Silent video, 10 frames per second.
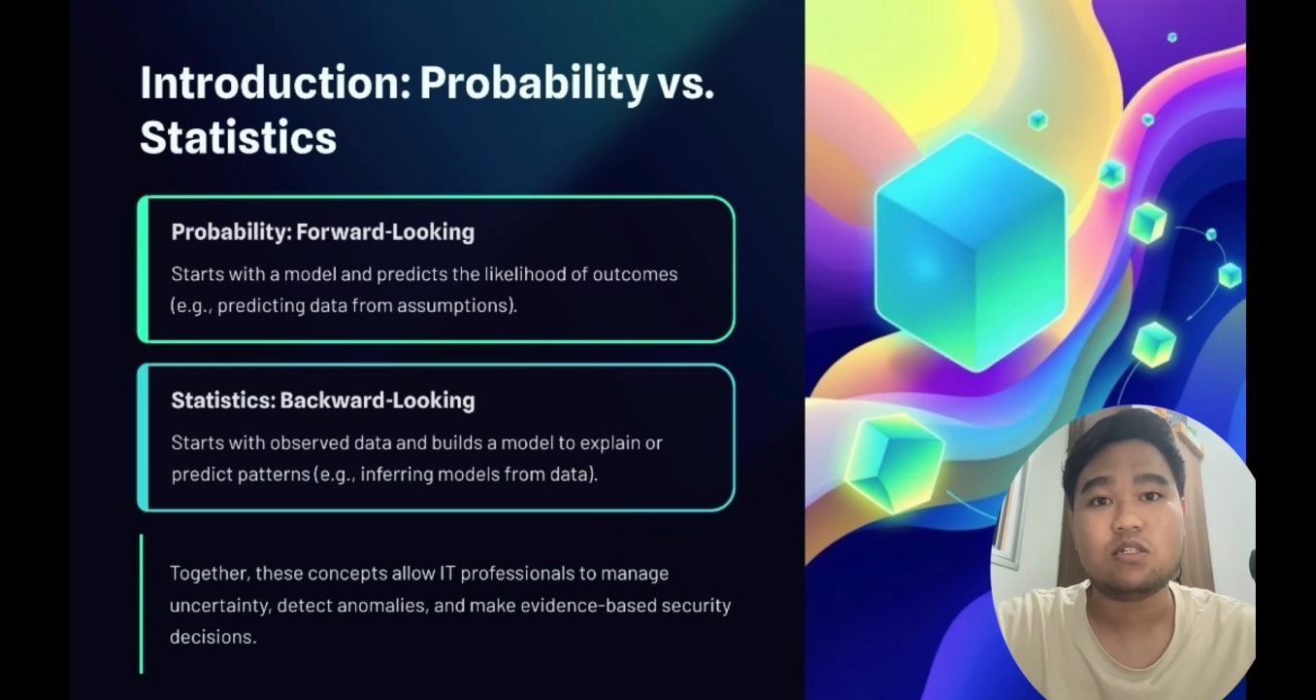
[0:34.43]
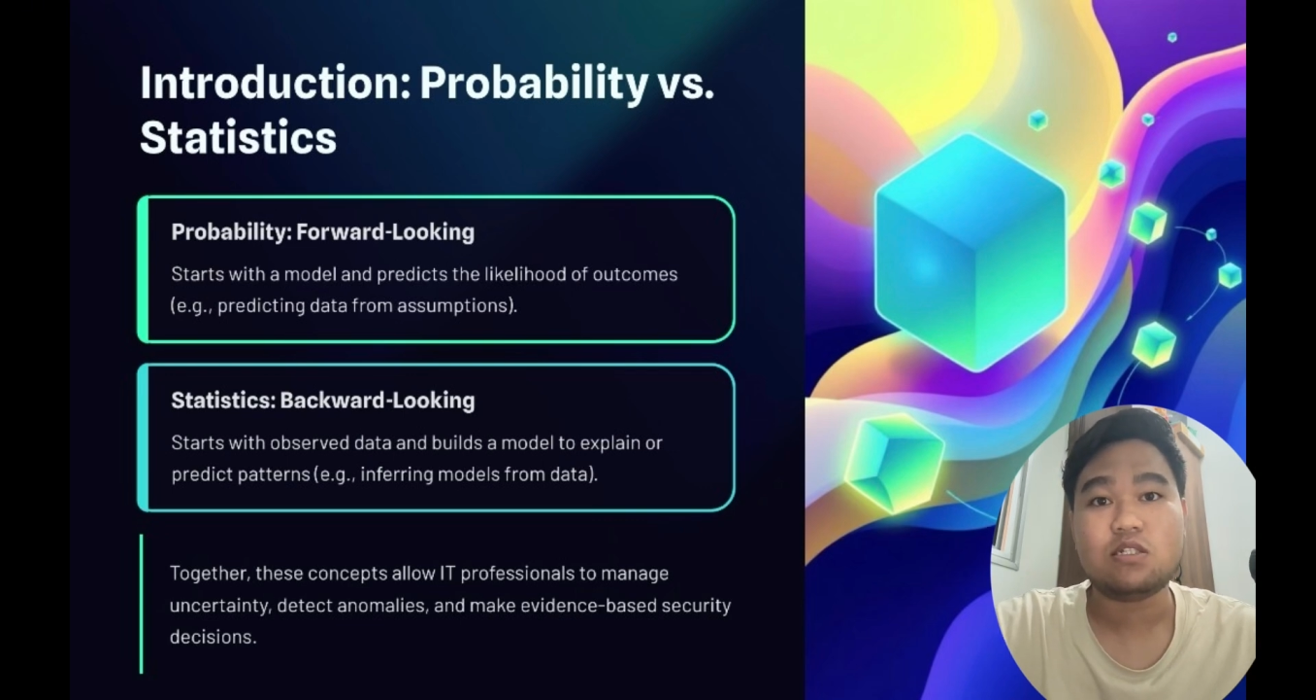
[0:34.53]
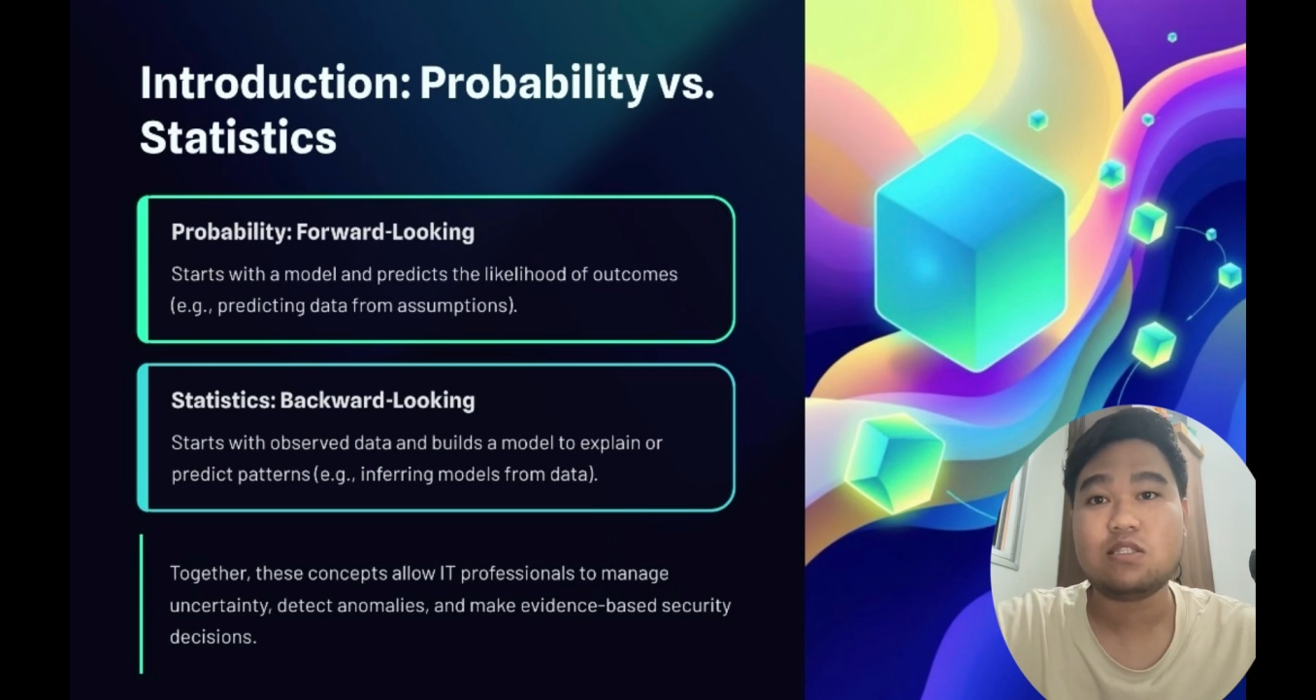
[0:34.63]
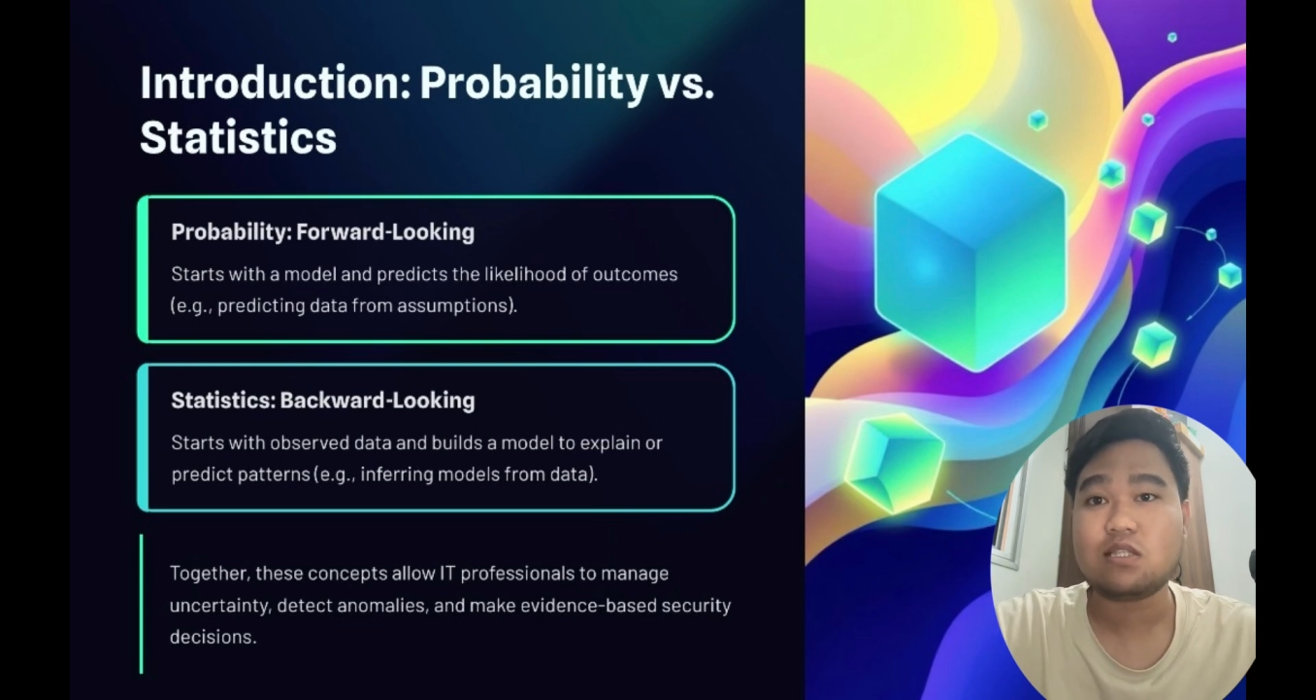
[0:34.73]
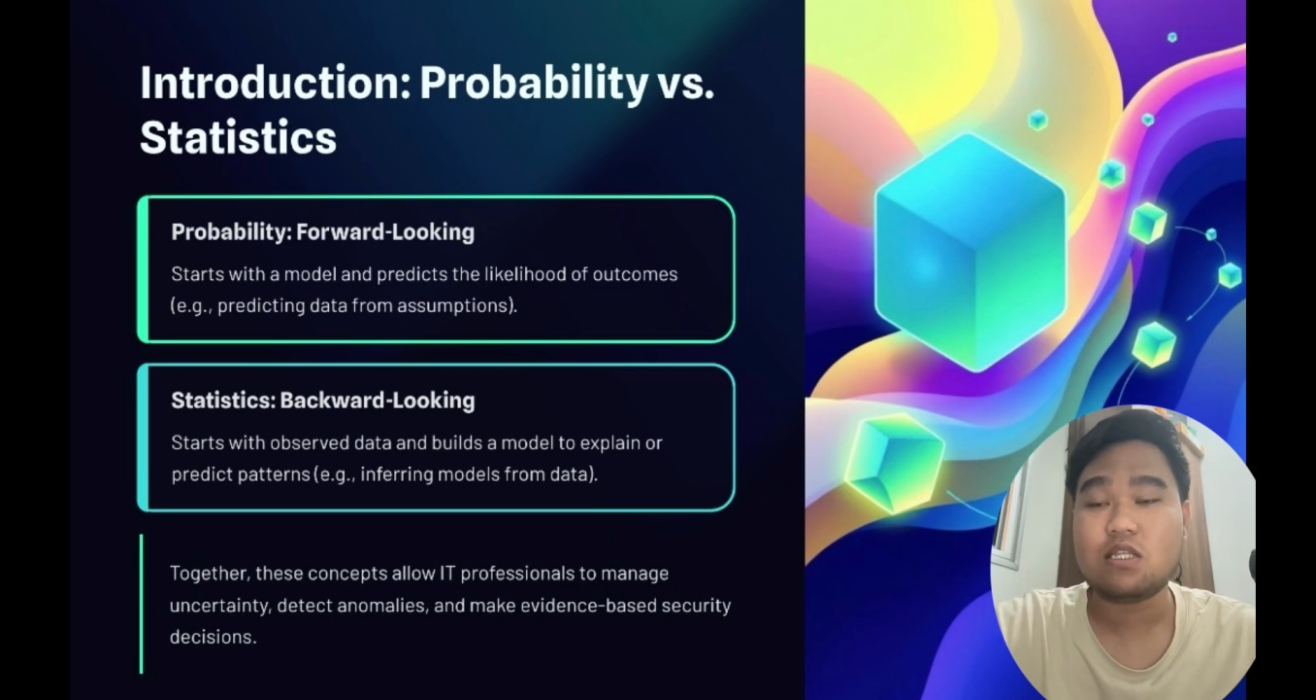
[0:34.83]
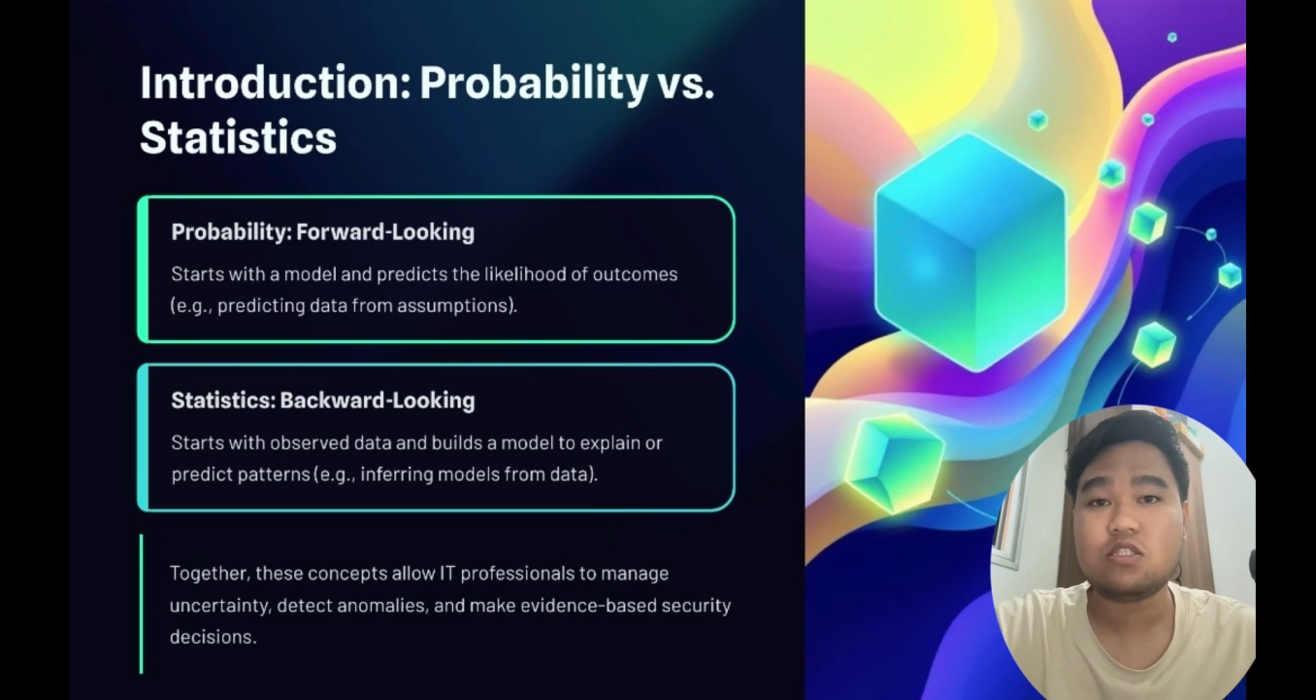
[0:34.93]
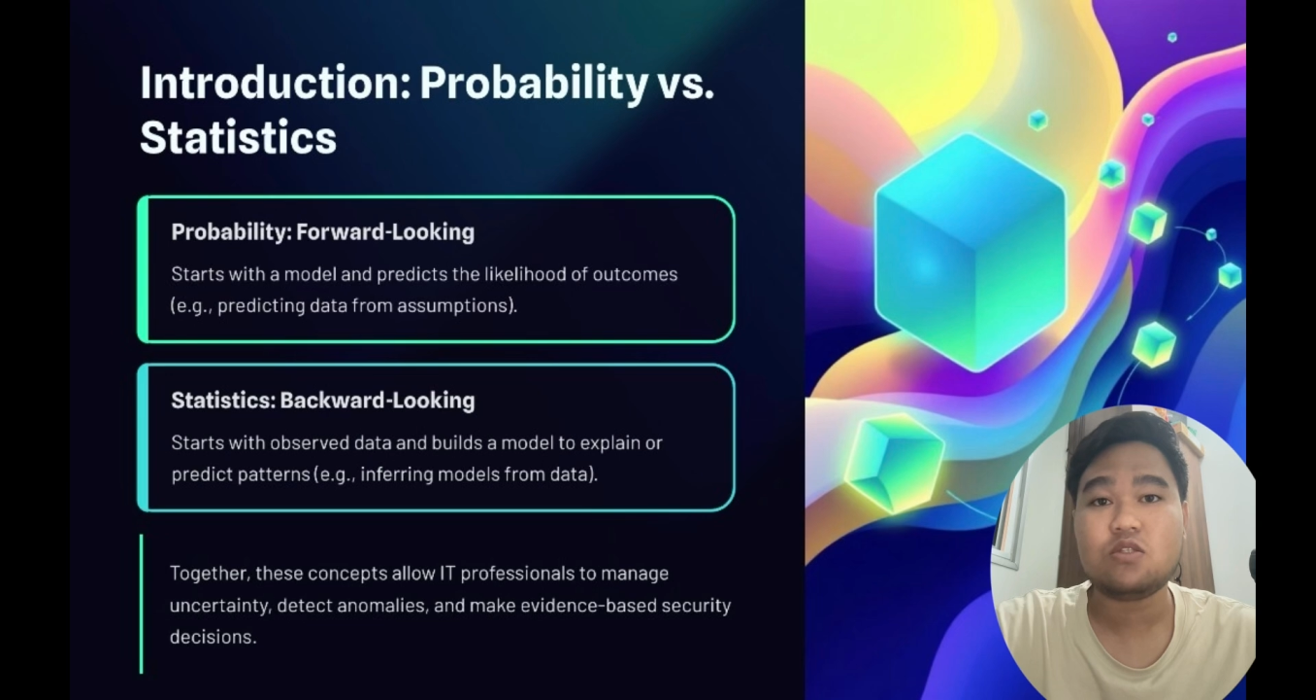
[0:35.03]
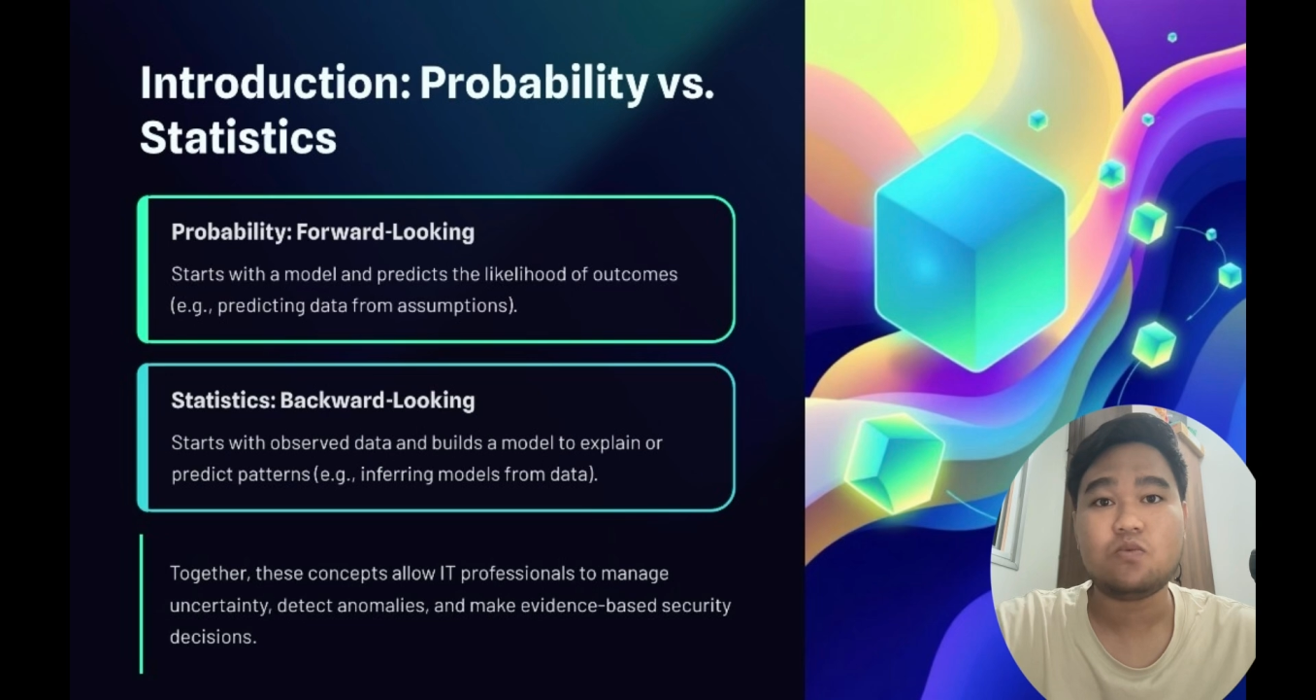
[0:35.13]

starts